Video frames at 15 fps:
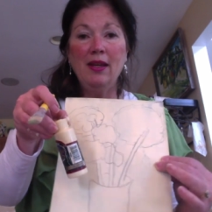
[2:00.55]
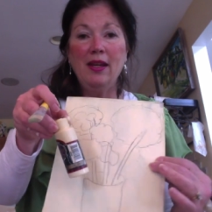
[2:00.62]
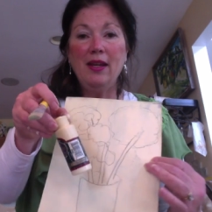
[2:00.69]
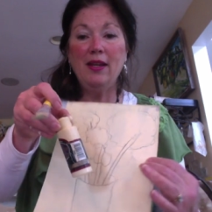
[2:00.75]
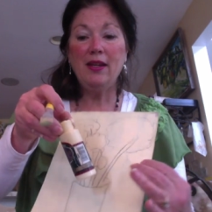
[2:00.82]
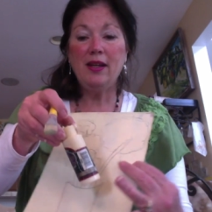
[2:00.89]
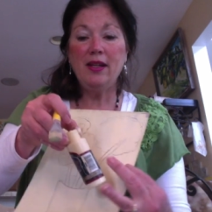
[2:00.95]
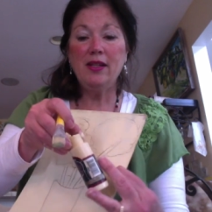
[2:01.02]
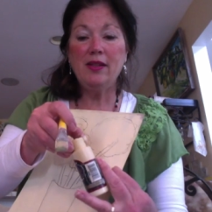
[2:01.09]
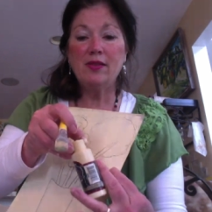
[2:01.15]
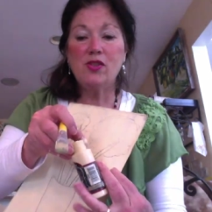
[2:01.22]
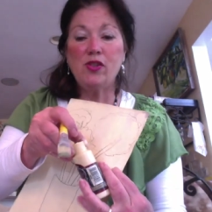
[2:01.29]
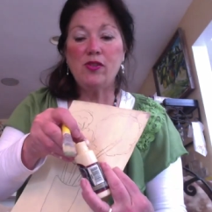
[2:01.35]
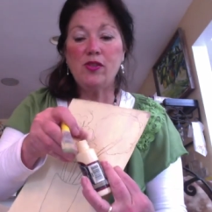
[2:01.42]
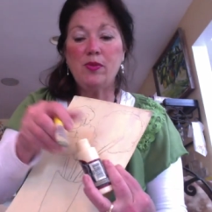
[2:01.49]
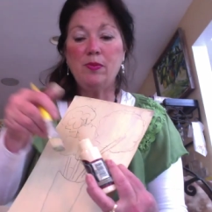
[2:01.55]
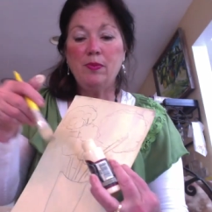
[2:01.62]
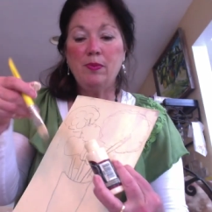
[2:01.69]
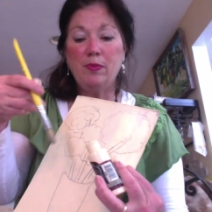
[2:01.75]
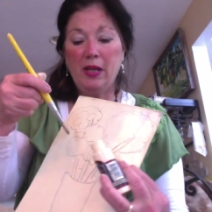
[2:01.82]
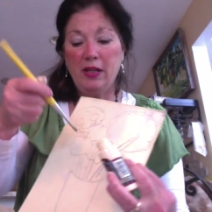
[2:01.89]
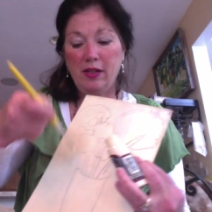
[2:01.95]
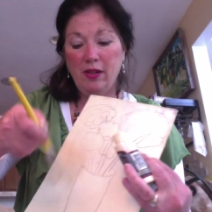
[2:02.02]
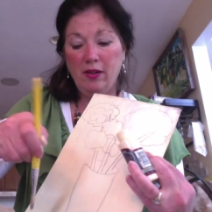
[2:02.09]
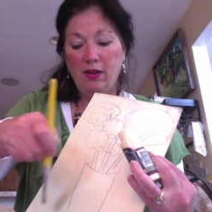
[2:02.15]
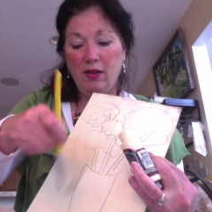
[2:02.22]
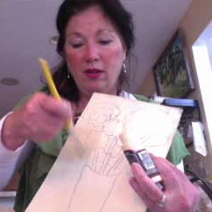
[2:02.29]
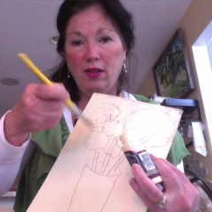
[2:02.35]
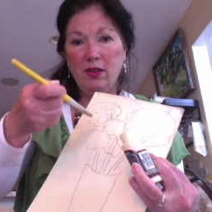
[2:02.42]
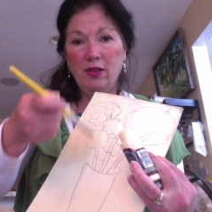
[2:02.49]
and I just painted
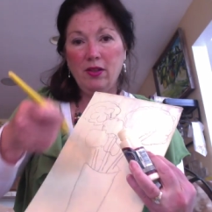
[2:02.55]
all